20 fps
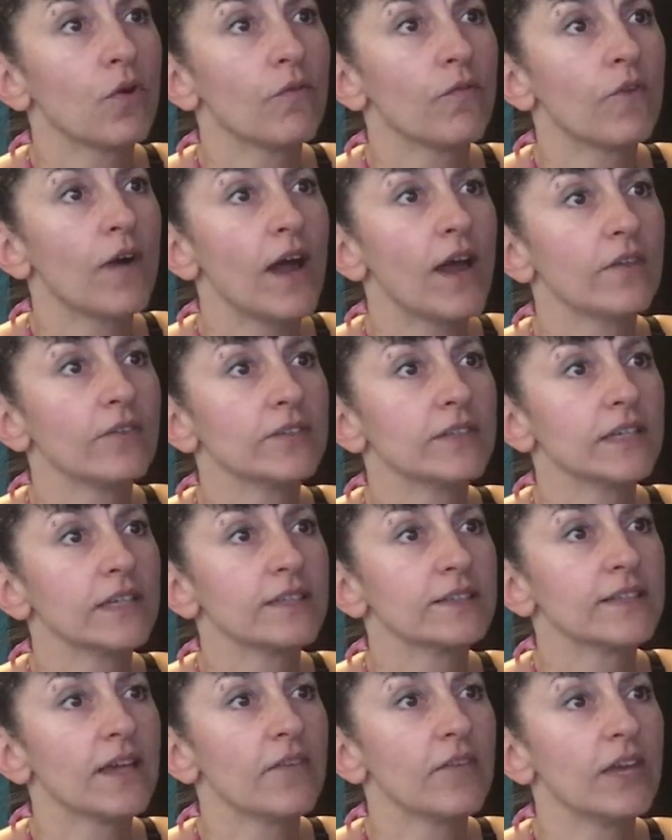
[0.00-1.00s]
5,
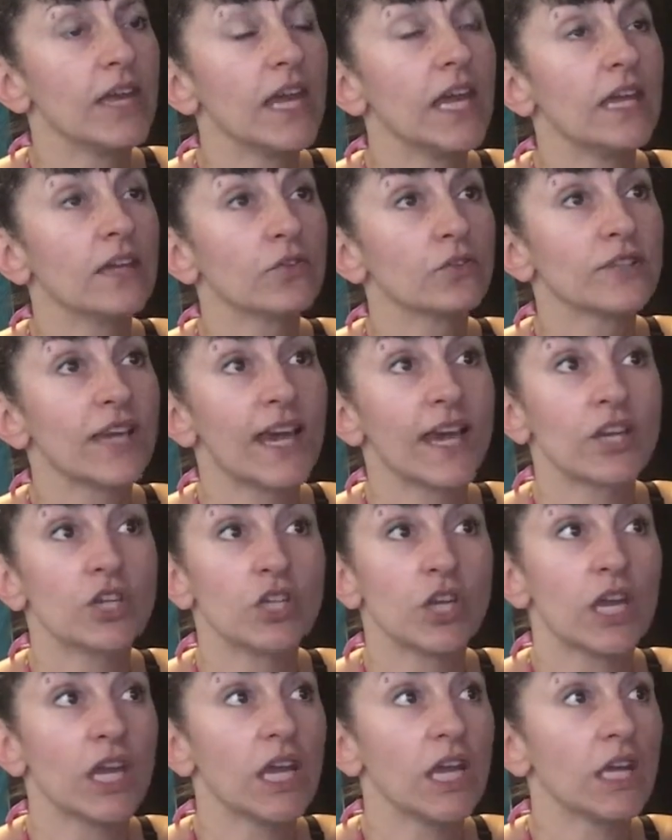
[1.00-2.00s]
6, 7, 8. Those are
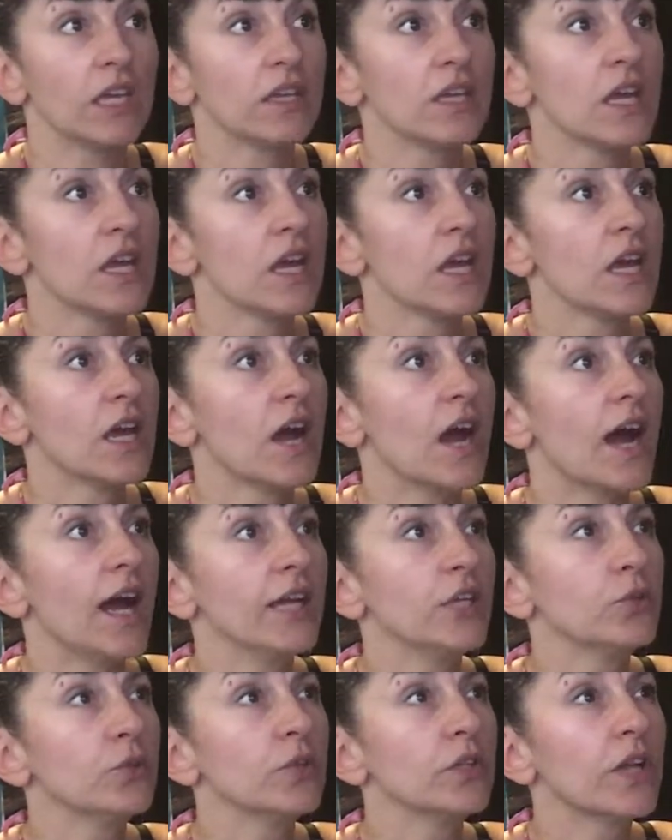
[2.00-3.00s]
actually 8.
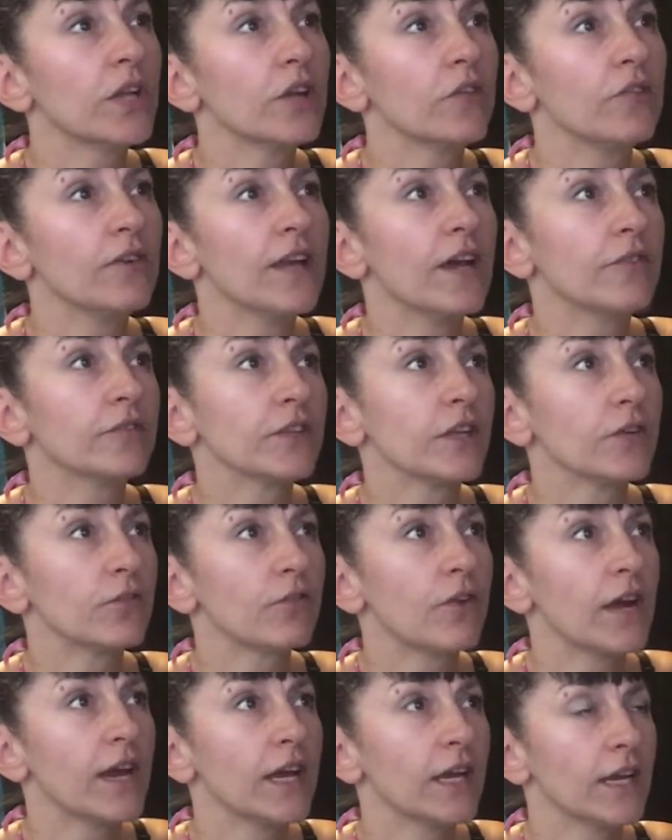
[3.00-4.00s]
I do a lot of left and
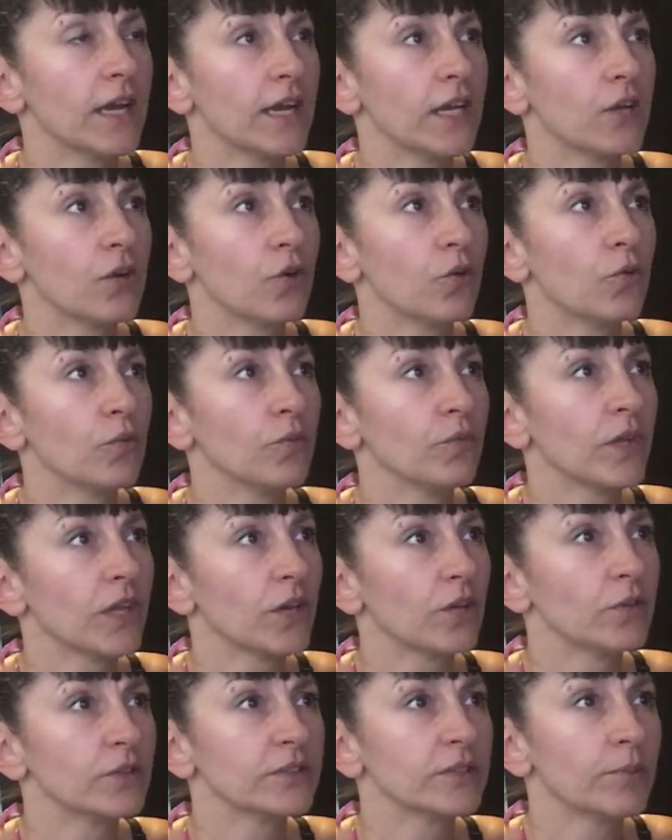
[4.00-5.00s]
right. I know,
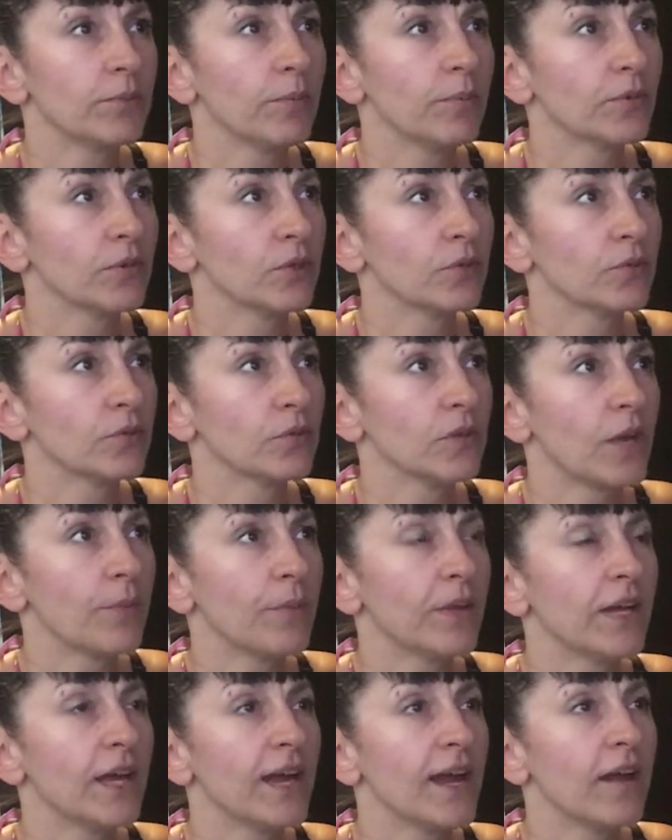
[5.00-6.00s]
some people don't do
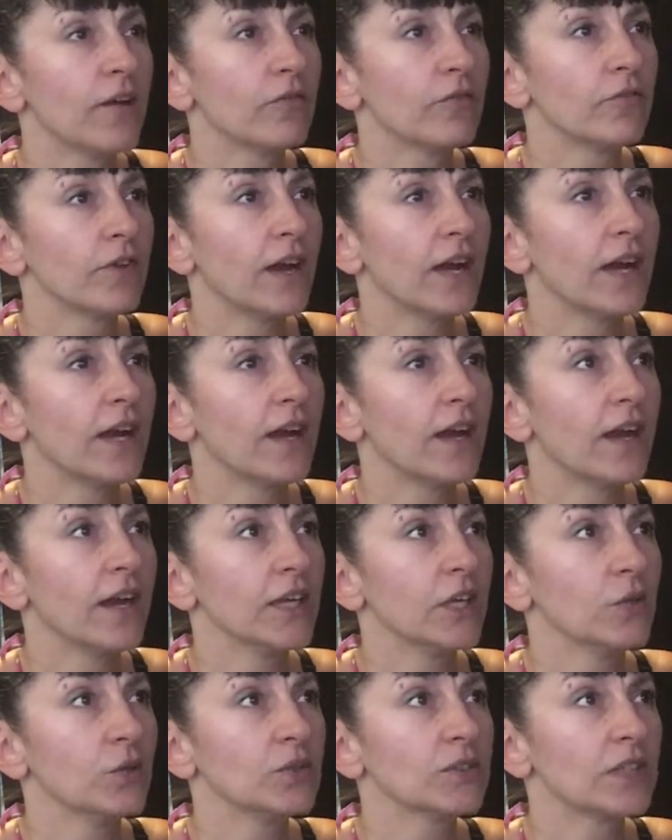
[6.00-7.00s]
that, but I
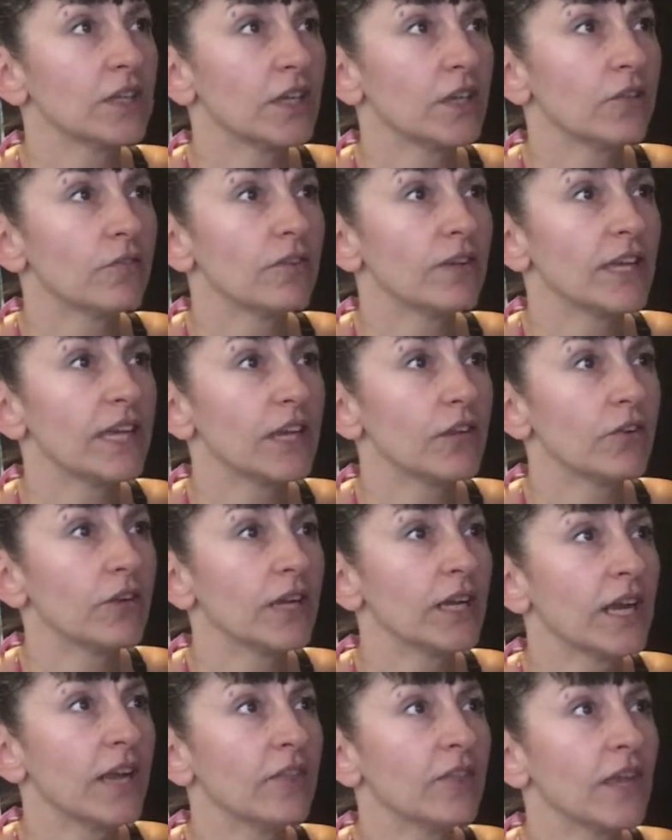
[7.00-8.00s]
use a lot of
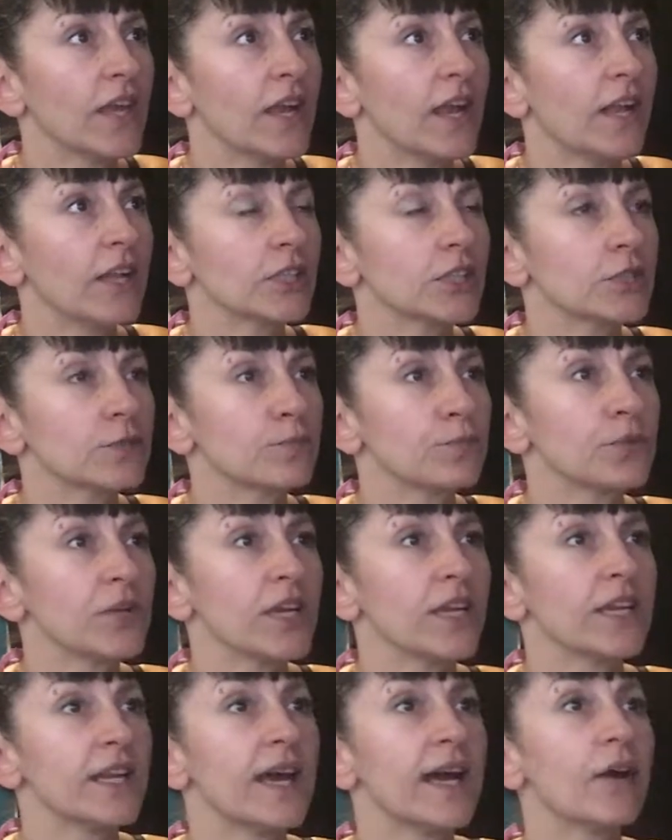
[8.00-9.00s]
layering, and then I'll
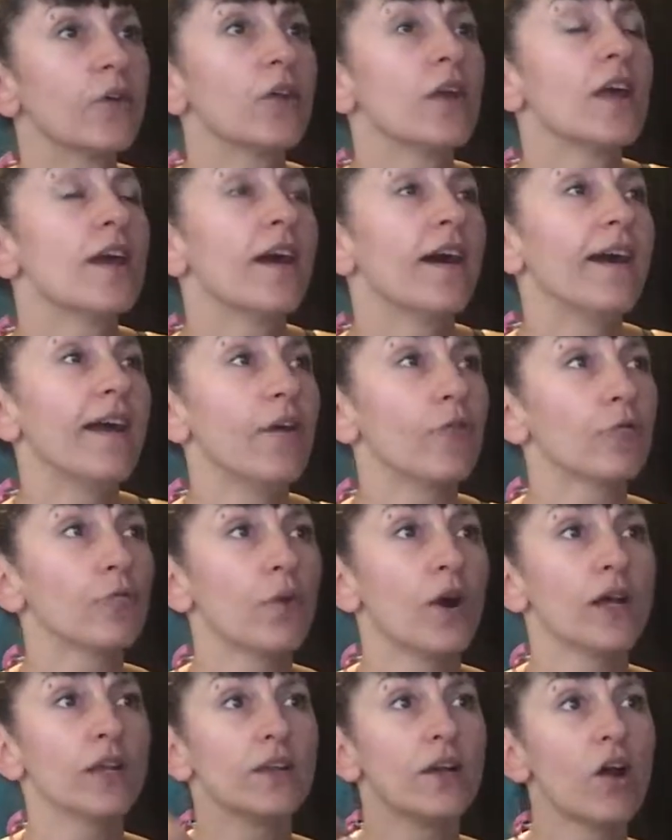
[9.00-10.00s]
spread it out. I have
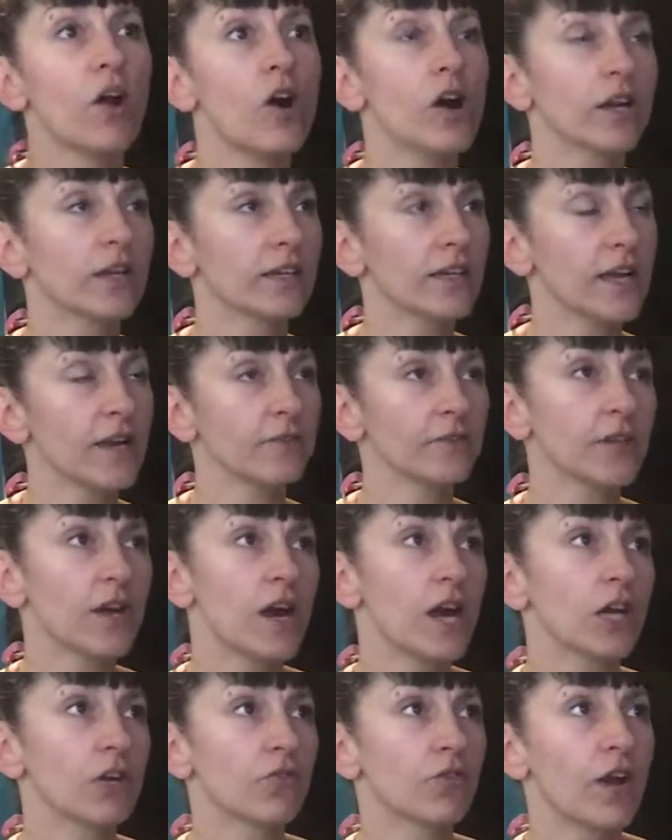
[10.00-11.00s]
one hard left,
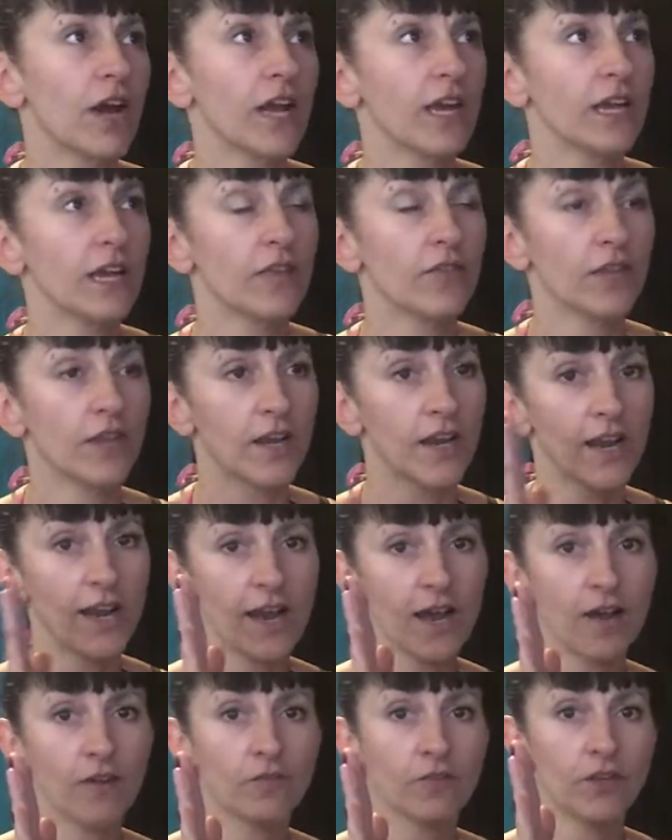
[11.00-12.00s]
hard right, and then I
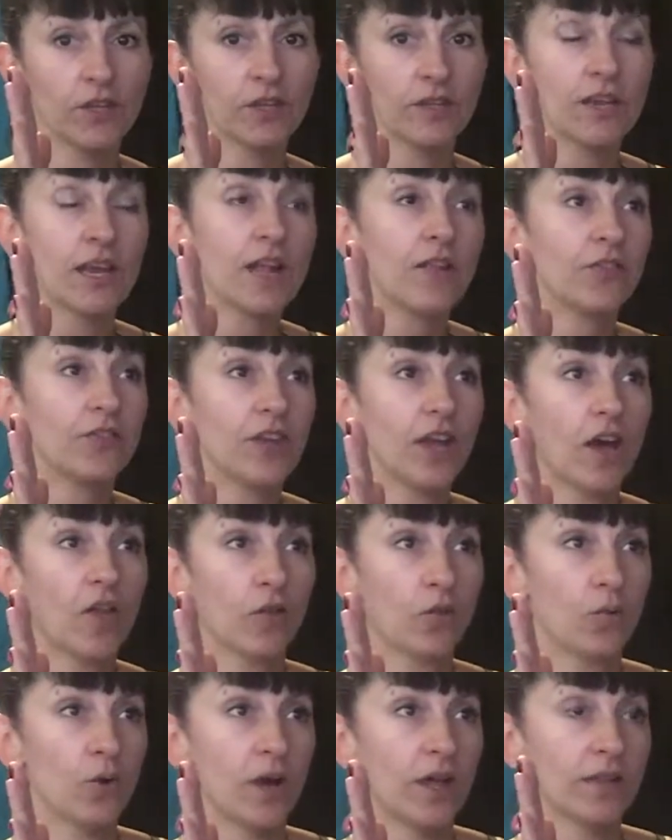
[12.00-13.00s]
have the
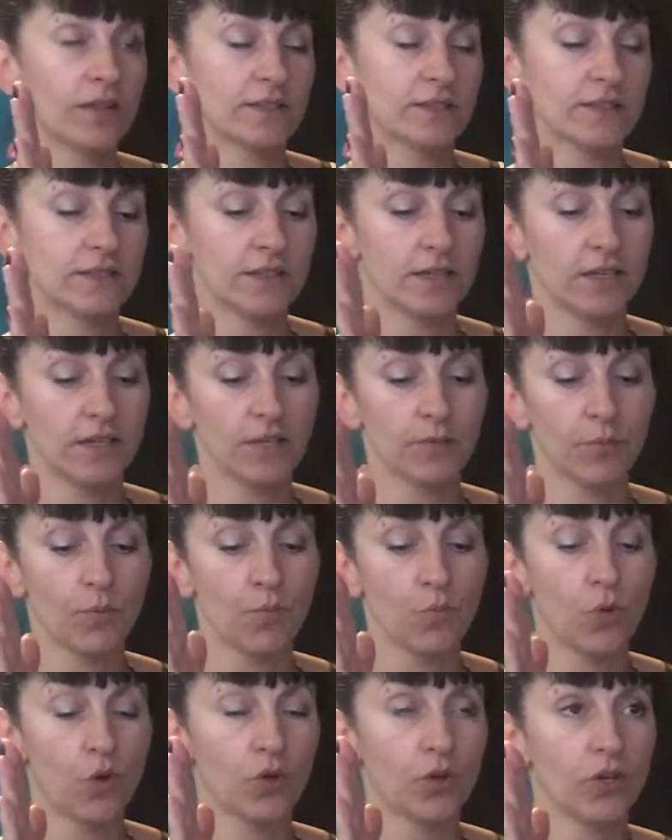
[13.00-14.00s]
other ones a little
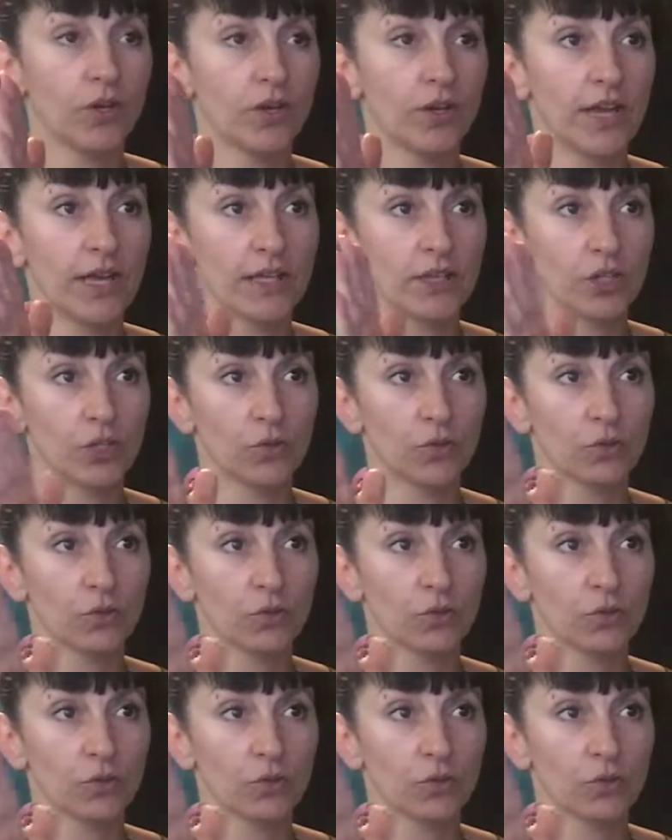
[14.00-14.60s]
bit more like,